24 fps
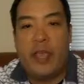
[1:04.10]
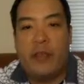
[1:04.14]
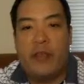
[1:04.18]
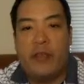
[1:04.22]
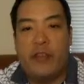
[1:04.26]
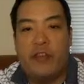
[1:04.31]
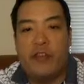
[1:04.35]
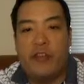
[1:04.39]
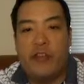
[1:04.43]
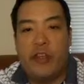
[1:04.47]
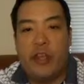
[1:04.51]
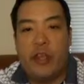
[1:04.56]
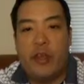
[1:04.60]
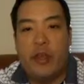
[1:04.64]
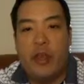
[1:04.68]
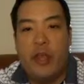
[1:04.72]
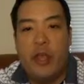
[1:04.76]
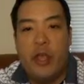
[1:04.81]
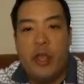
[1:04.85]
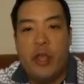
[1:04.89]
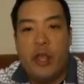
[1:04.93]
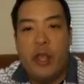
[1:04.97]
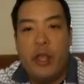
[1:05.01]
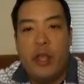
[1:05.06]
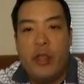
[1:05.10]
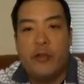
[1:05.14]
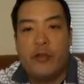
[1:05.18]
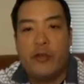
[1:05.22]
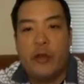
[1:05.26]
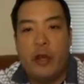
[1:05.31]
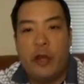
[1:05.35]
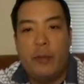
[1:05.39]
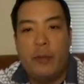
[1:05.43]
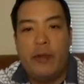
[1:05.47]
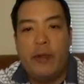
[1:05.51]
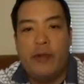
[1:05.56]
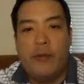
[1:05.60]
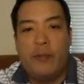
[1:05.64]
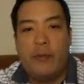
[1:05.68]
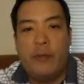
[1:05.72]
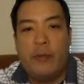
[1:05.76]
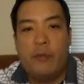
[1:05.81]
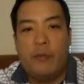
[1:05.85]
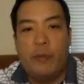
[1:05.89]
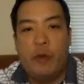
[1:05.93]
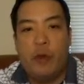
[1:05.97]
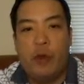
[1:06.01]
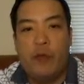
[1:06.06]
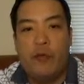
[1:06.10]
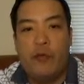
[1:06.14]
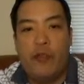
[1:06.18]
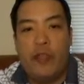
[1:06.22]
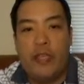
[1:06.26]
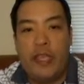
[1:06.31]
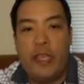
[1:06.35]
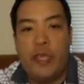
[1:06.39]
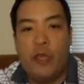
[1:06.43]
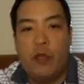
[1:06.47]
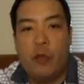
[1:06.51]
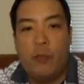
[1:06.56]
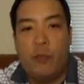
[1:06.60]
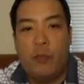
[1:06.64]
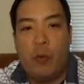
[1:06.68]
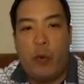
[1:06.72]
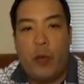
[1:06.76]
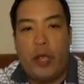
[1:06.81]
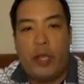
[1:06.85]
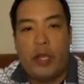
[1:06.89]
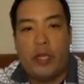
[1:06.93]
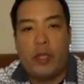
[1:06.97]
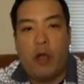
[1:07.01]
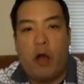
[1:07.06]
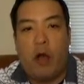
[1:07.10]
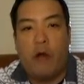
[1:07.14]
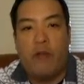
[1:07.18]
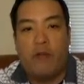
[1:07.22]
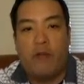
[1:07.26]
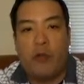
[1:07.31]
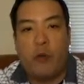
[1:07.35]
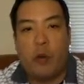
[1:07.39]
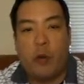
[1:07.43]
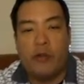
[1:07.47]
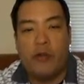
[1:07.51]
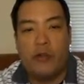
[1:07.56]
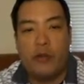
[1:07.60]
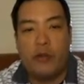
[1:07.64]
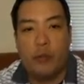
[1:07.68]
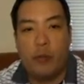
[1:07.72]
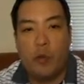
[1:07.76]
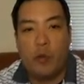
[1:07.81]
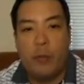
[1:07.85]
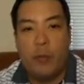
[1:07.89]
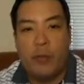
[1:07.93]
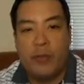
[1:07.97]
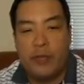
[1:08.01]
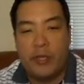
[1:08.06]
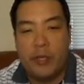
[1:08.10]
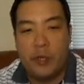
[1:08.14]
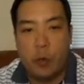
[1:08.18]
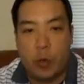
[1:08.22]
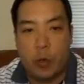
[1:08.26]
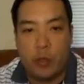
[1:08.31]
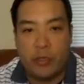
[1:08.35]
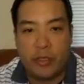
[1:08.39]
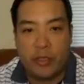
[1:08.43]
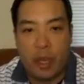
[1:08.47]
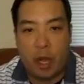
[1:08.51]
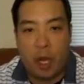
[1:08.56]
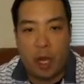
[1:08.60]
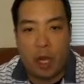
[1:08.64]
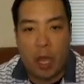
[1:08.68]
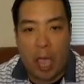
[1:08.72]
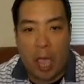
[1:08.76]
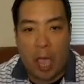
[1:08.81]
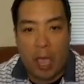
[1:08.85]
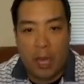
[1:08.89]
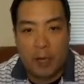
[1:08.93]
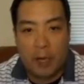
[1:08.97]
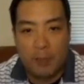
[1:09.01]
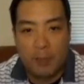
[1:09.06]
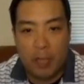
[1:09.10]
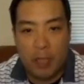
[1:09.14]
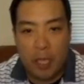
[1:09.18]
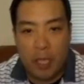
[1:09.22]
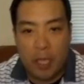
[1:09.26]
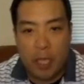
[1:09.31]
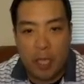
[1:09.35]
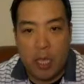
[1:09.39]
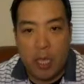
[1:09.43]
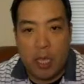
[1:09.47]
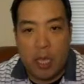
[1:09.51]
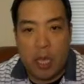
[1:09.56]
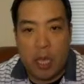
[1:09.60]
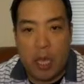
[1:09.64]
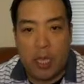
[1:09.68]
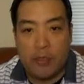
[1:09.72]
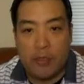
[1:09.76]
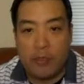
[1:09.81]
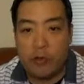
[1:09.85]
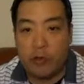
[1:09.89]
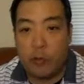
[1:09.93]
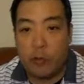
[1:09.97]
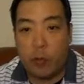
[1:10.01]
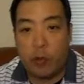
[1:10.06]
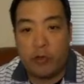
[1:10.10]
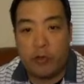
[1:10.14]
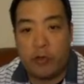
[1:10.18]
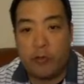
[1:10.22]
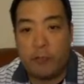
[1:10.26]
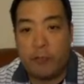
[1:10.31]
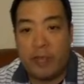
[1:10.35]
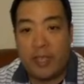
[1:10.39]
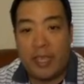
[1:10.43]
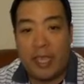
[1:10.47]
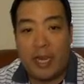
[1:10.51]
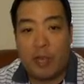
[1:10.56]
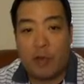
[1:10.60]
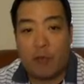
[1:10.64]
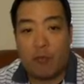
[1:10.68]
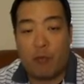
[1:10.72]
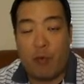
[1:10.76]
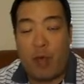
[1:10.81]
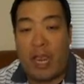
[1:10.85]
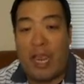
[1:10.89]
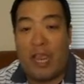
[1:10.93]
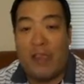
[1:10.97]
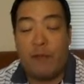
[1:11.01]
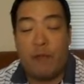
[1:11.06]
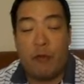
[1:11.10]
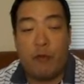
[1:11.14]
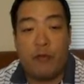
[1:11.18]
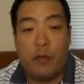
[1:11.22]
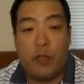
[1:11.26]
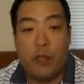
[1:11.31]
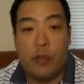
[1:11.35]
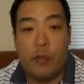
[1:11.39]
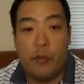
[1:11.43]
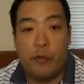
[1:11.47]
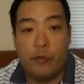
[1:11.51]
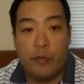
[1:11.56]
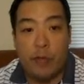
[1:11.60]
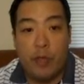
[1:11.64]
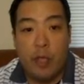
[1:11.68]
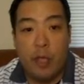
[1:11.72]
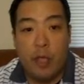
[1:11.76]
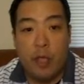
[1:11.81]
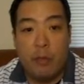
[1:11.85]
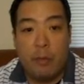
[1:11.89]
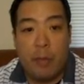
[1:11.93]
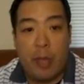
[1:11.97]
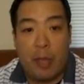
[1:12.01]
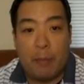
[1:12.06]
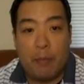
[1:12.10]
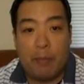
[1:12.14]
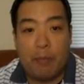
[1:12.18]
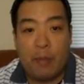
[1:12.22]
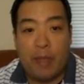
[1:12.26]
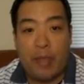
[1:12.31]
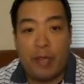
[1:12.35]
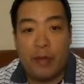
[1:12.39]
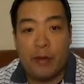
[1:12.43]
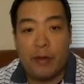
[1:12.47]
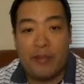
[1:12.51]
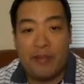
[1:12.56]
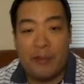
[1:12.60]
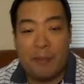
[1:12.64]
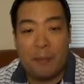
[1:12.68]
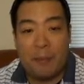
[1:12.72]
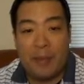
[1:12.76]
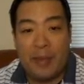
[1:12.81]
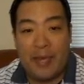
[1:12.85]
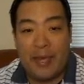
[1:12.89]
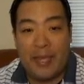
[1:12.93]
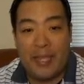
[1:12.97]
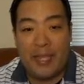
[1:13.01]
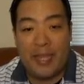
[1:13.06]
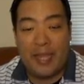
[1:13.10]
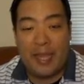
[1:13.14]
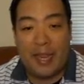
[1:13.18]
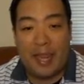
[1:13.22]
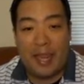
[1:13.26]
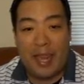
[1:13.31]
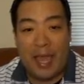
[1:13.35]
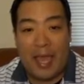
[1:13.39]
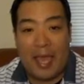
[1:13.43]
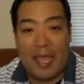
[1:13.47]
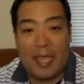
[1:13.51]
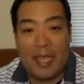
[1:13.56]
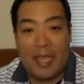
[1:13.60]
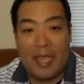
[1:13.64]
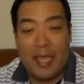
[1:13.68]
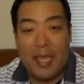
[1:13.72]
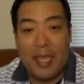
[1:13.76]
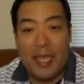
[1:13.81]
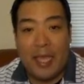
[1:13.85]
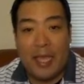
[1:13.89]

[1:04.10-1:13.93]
there this year, the tournament has been moved to Eagle Point Golf Course in Wilmington, North Carolina. This course has been getting rave reviews by players and media alike.